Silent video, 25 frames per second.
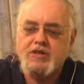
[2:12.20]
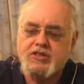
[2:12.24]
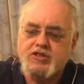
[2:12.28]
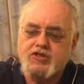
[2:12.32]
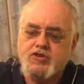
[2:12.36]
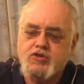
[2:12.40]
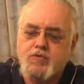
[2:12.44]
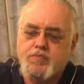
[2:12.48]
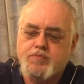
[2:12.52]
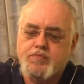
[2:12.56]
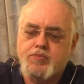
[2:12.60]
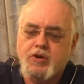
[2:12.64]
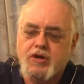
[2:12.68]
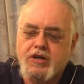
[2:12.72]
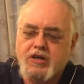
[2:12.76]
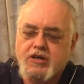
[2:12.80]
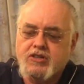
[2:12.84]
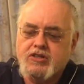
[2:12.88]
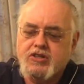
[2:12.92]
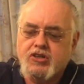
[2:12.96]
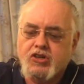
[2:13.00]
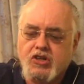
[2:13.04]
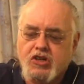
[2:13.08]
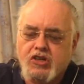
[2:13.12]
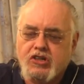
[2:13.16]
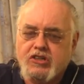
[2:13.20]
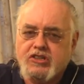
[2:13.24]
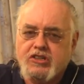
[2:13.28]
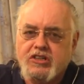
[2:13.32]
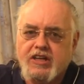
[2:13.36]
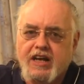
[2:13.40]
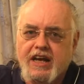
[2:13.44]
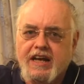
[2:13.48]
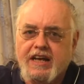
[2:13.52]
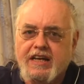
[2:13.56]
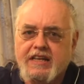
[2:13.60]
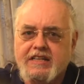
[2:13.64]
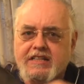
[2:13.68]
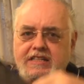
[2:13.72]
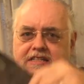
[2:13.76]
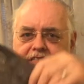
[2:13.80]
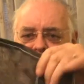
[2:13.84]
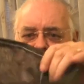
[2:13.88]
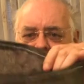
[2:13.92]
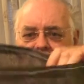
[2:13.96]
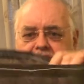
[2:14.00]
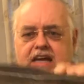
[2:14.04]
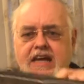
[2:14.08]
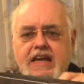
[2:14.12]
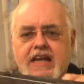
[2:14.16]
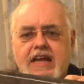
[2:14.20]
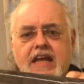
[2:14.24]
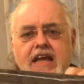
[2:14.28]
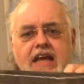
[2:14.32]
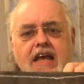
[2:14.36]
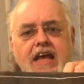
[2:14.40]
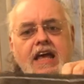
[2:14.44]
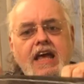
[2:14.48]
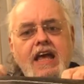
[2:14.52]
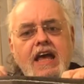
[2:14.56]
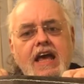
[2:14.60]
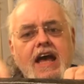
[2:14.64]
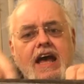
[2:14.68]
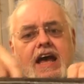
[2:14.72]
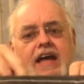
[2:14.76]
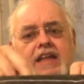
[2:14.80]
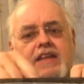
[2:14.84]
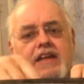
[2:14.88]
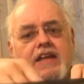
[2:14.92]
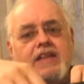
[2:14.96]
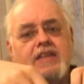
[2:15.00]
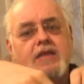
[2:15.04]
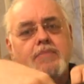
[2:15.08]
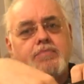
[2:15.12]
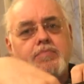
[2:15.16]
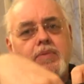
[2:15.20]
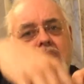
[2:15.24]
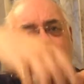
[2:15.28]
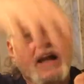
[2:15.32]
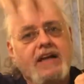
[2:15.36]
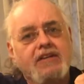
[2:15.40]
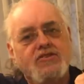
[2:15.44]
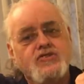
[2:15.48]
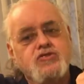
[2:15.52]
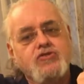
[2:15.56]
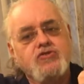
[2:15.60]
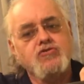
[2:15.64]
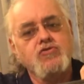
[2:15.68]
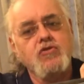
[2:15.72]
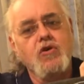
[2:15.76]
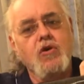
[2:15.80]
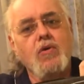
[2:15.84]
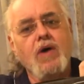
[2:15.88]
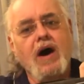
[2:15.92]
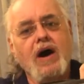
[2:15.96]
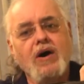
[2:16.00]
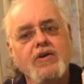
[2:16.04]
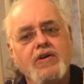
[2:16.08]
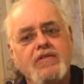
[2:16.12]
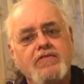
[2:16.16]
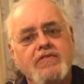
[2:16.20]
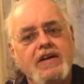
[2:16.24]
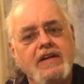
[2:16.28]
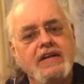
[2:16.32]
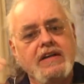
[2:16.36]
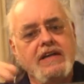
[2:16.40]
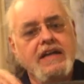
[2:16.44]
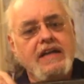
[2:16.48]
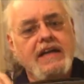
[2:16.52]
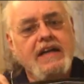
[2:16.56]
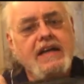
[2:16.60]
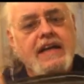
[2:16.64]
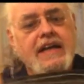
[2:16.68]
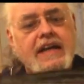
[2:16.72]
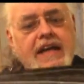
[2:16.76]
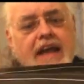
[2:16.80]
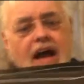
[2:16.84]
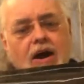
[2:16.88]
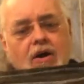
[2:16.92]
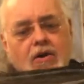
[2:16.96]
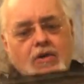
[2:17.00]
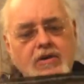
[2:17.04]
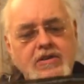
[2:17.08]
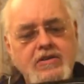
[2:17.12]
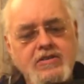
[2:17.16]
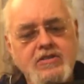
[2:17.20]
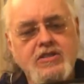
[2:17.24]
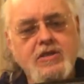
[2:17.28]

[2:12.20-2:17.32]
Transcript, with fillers: which you put dirt and seed, and then the plants grow out of it. Now,